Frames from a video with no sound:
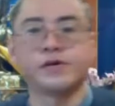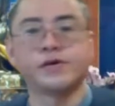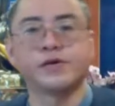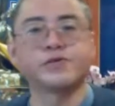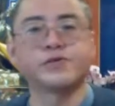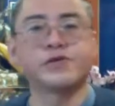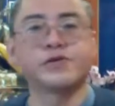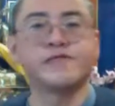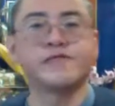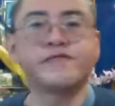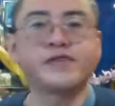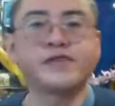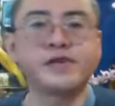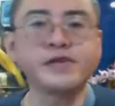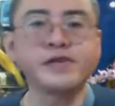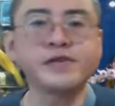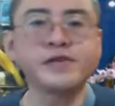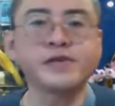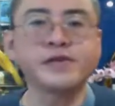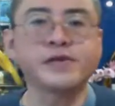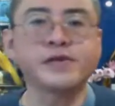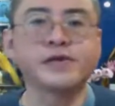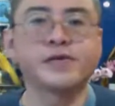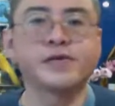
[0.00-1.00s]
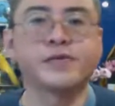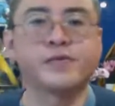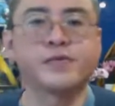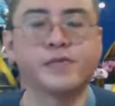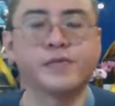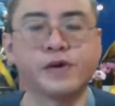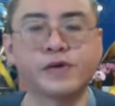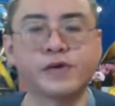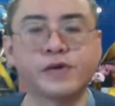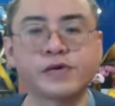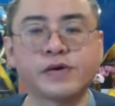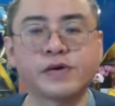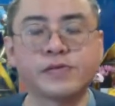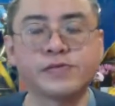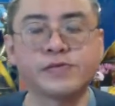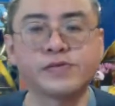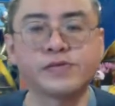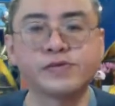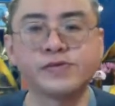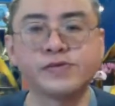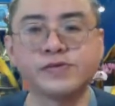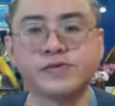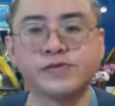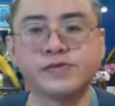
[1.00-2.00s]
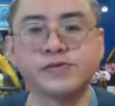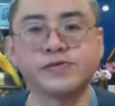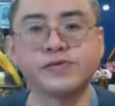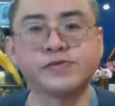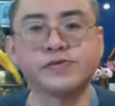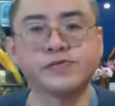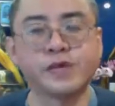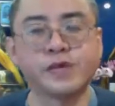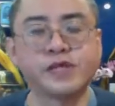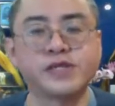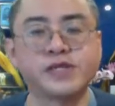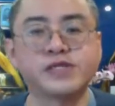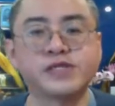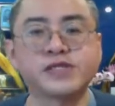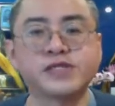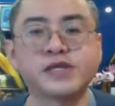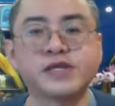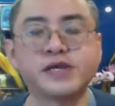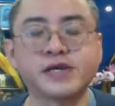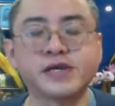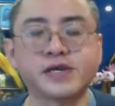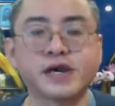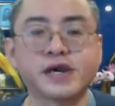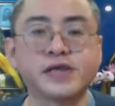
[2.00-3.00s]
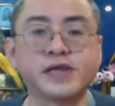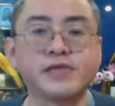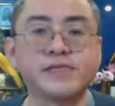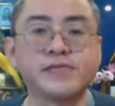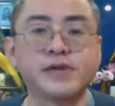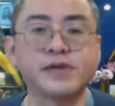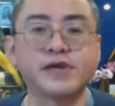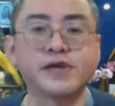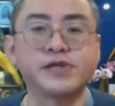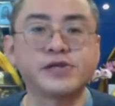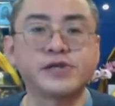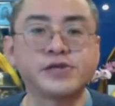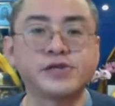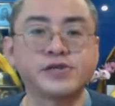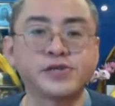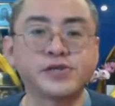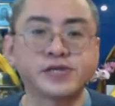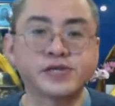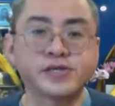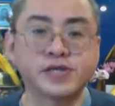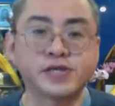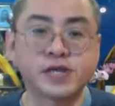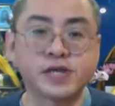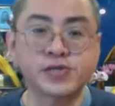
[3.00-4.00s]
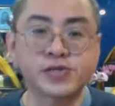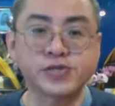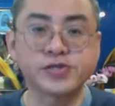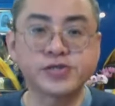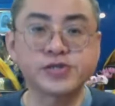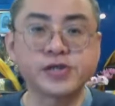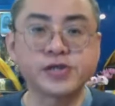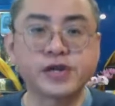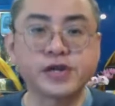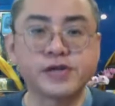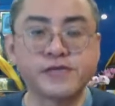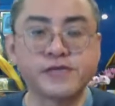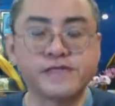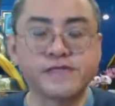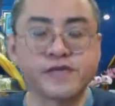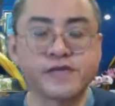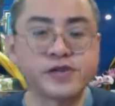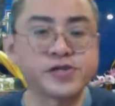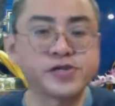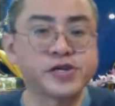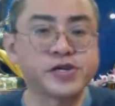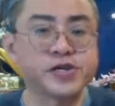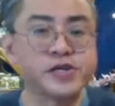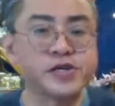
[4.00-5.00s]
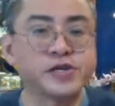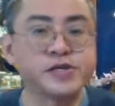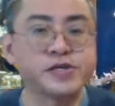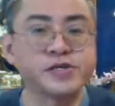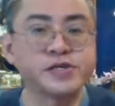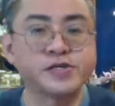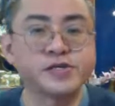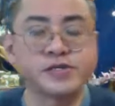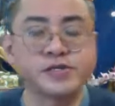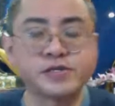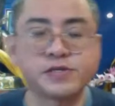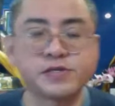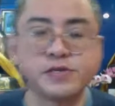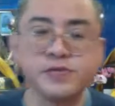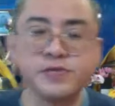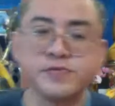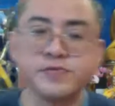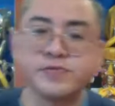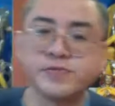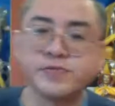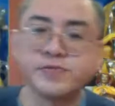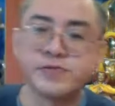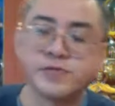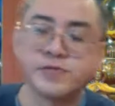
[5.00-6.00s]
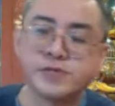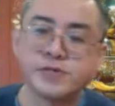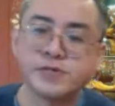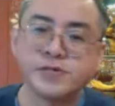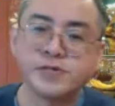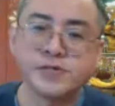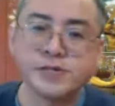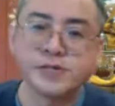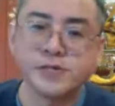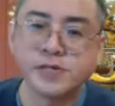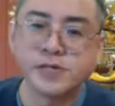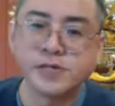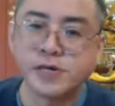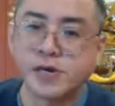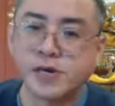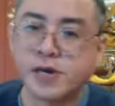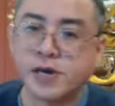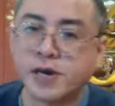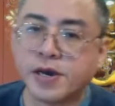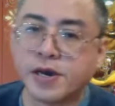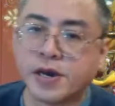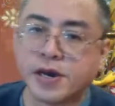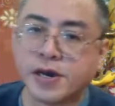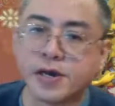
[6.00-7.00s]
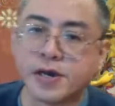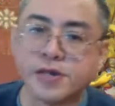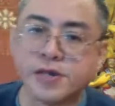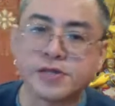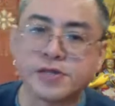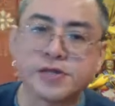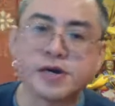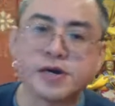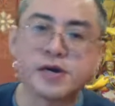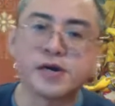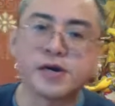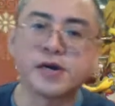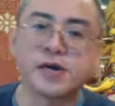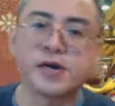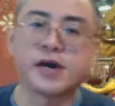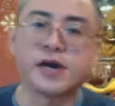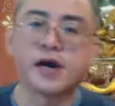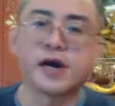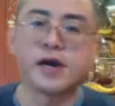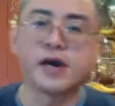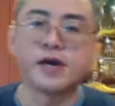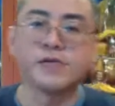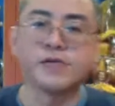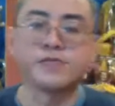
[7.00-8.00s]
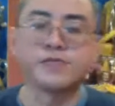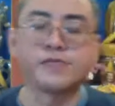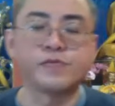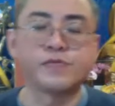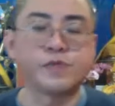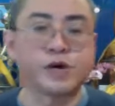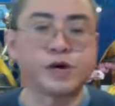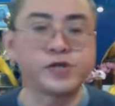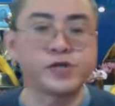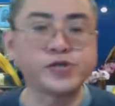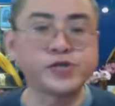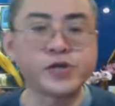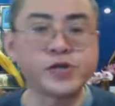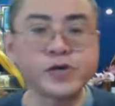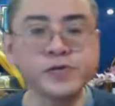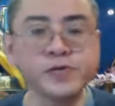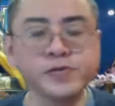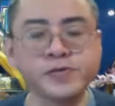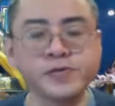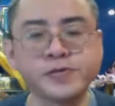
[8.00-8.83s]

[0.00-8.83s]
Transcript: Evening. Welcome to Wednesday guided meditation session at Vajrayana Institute. And I'm Wai Cheong.